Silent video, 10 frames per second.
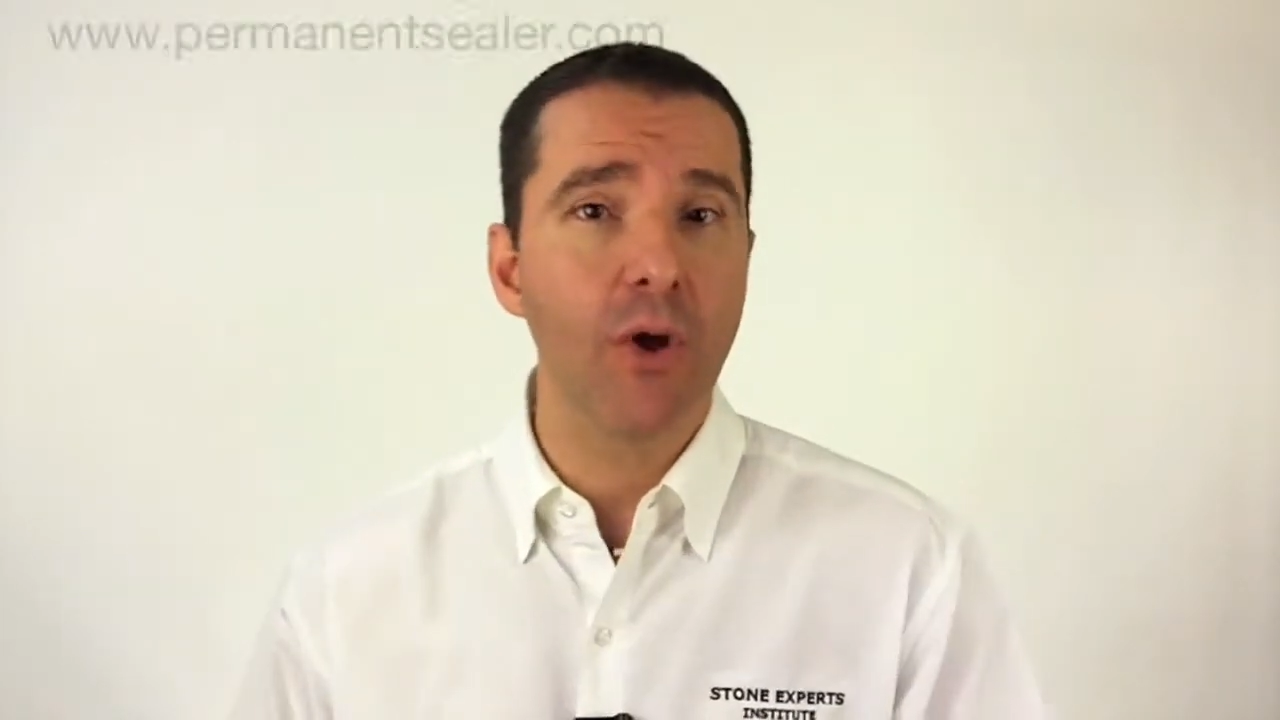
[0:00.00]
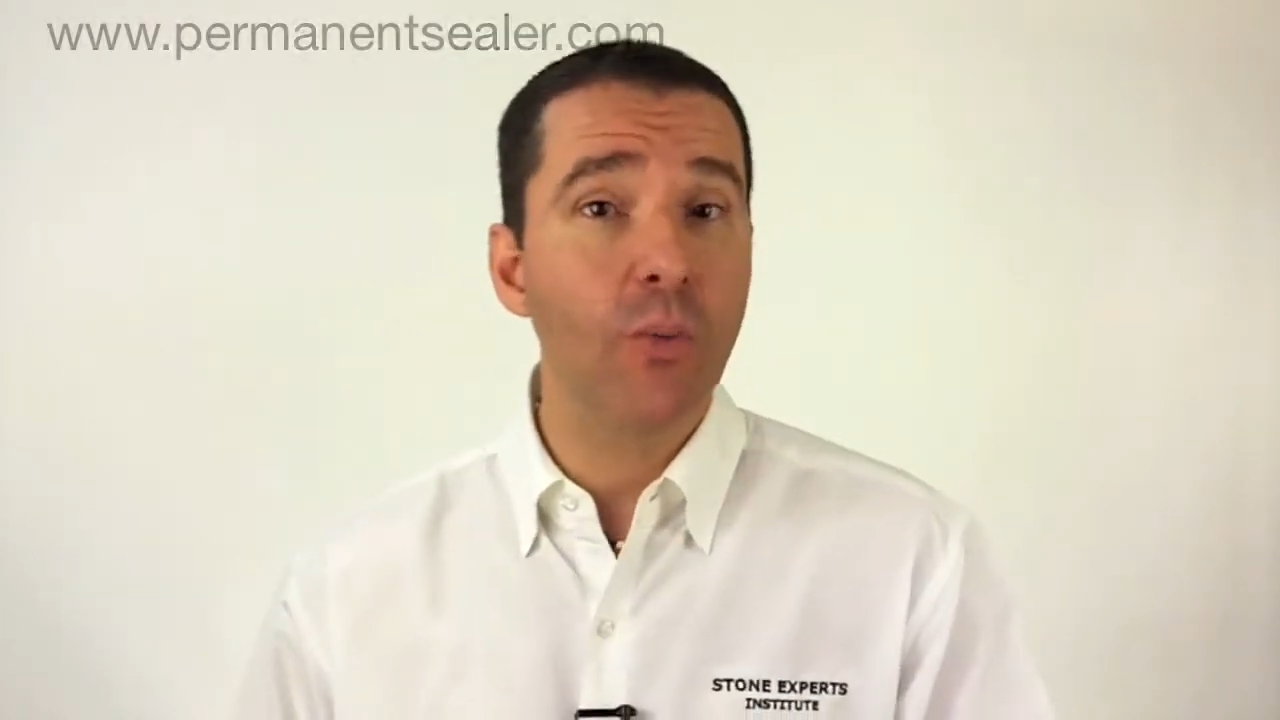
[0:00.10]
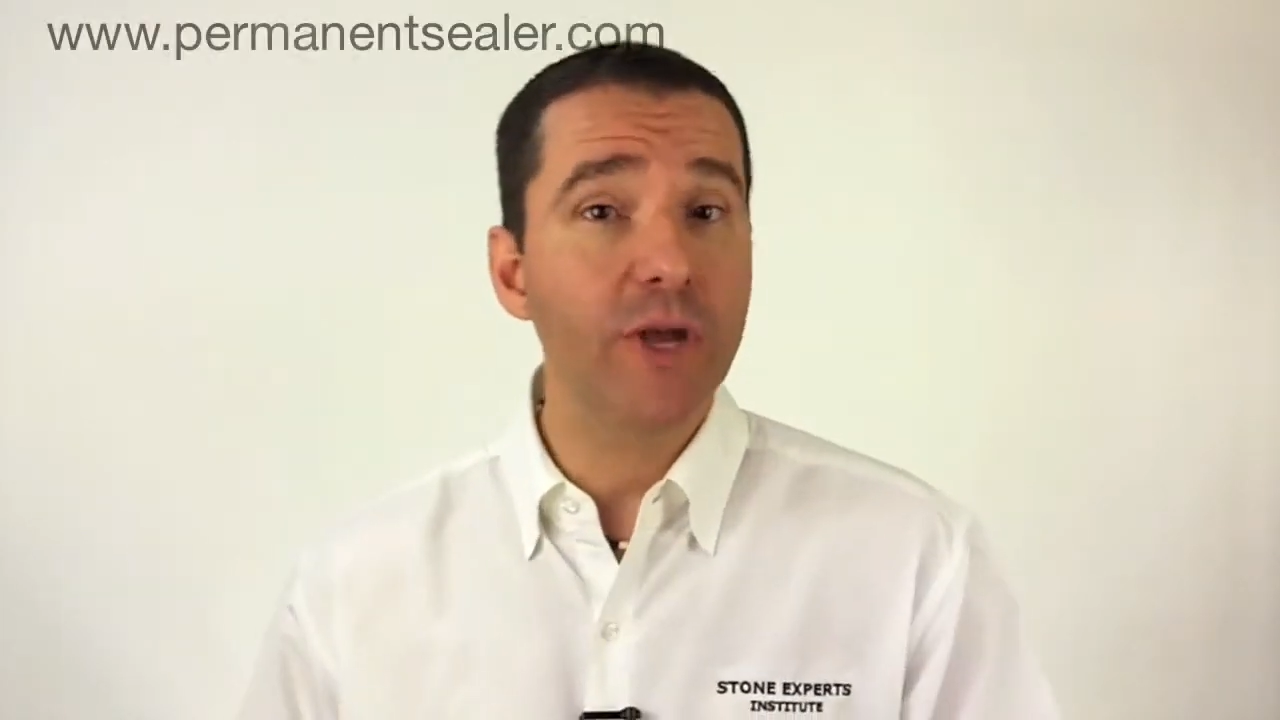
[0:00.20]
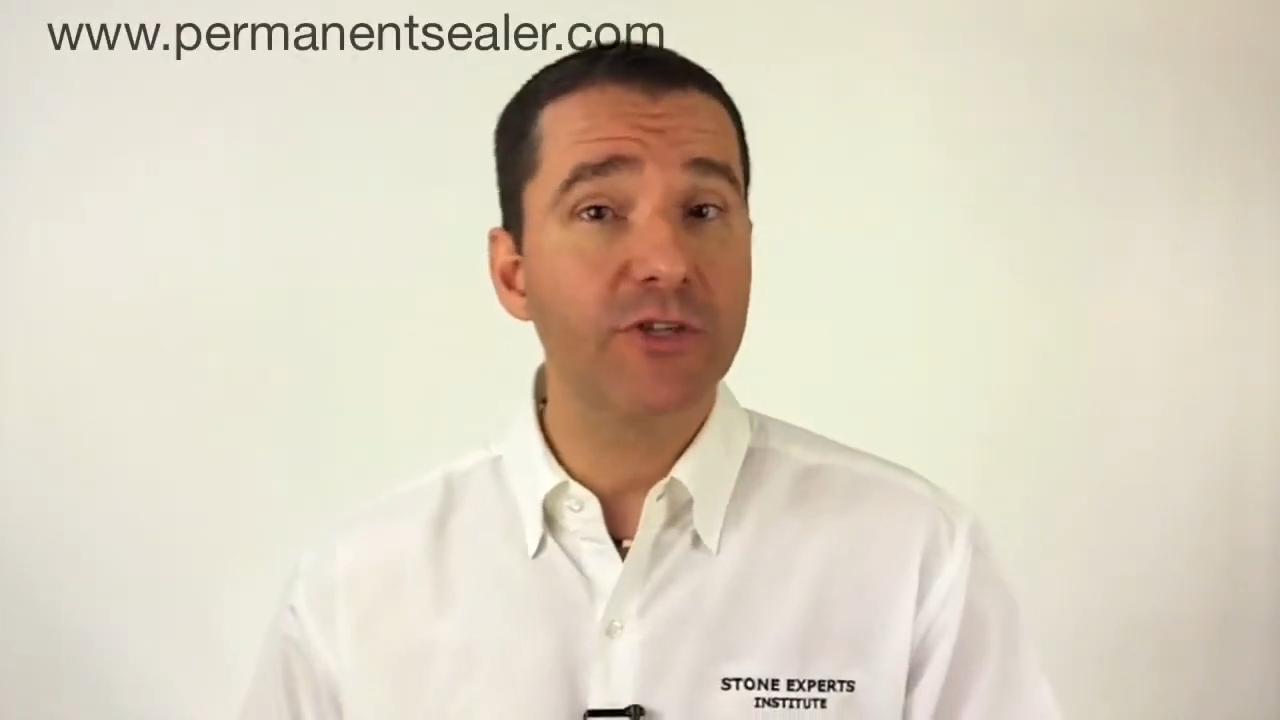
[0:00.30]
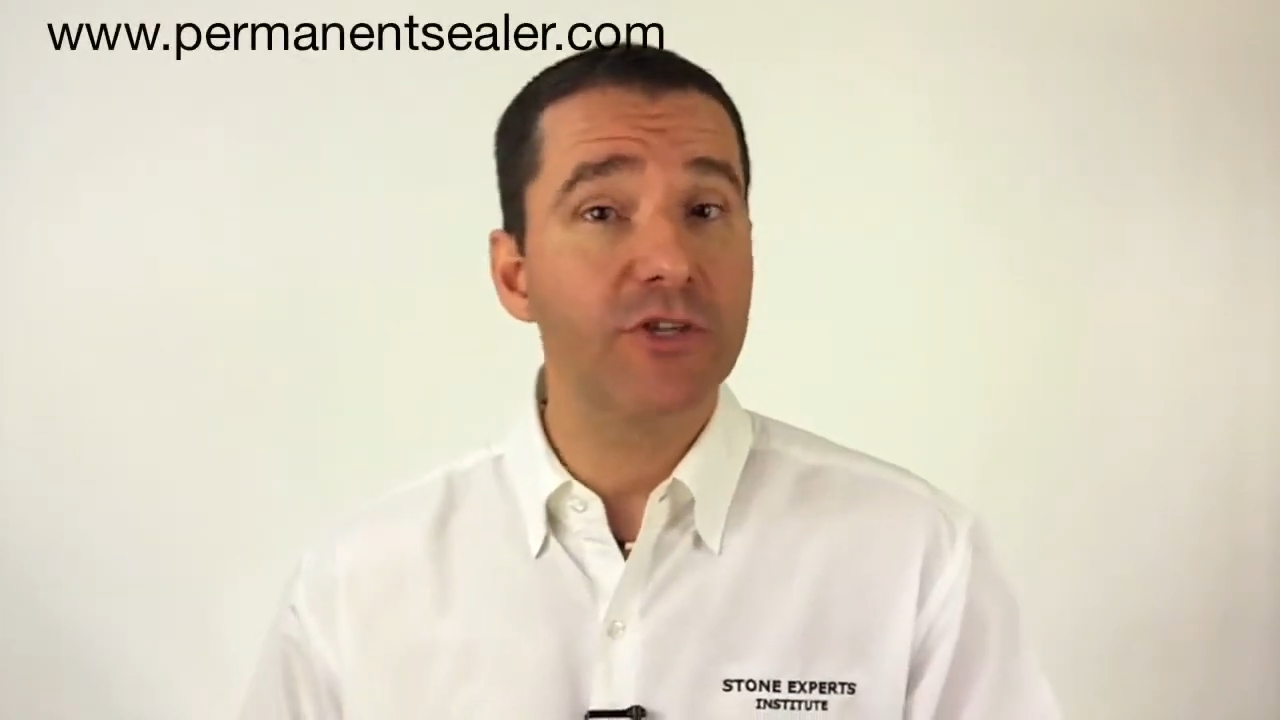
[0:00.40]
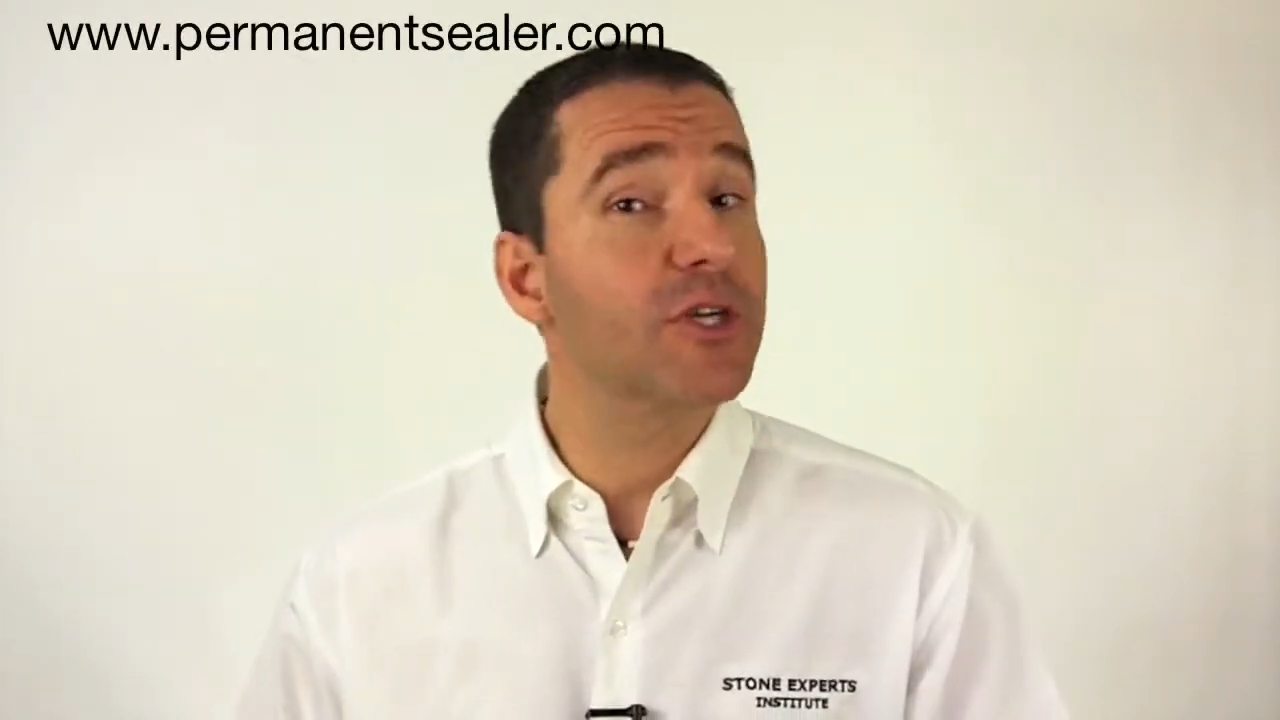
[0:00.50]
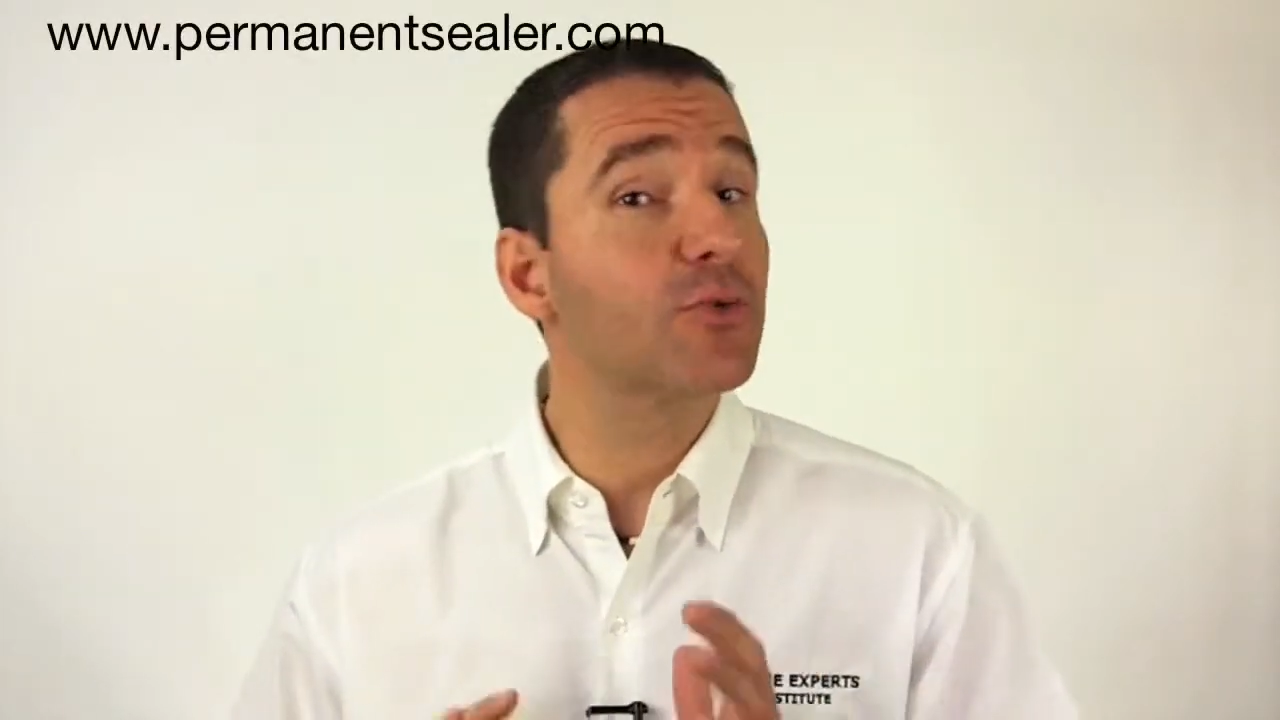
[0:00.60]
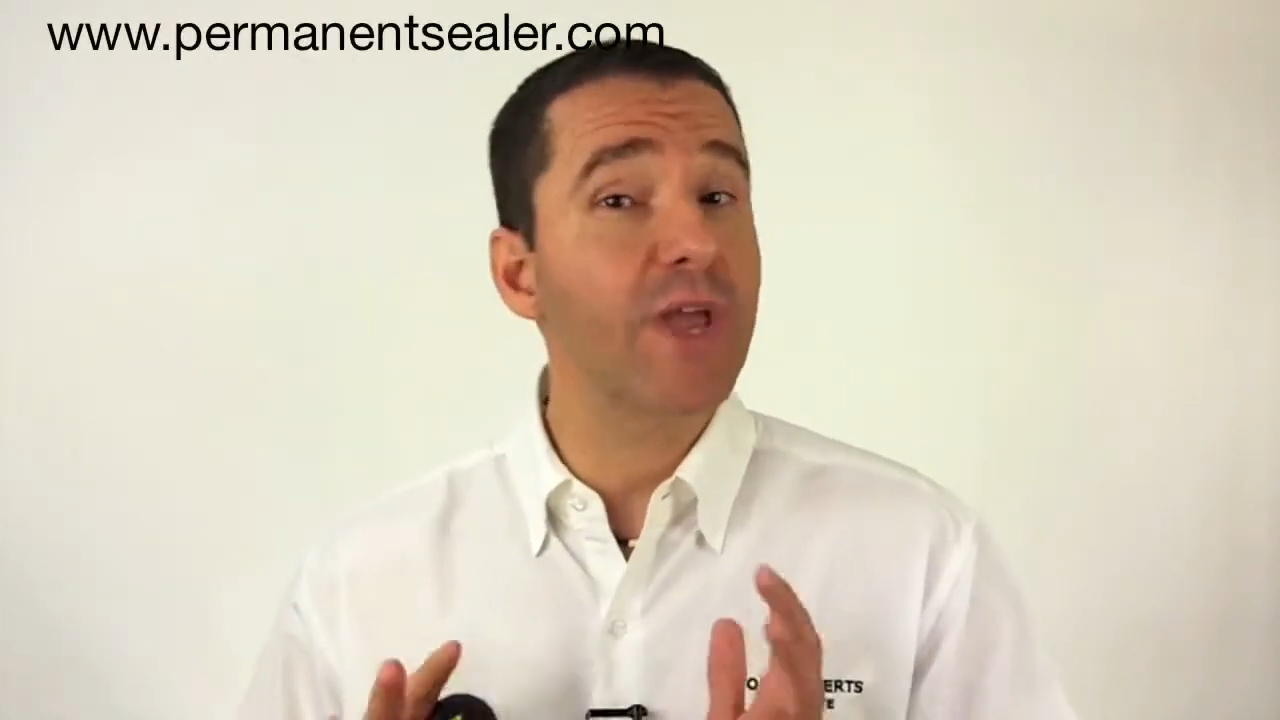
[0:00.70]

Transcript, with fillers: which in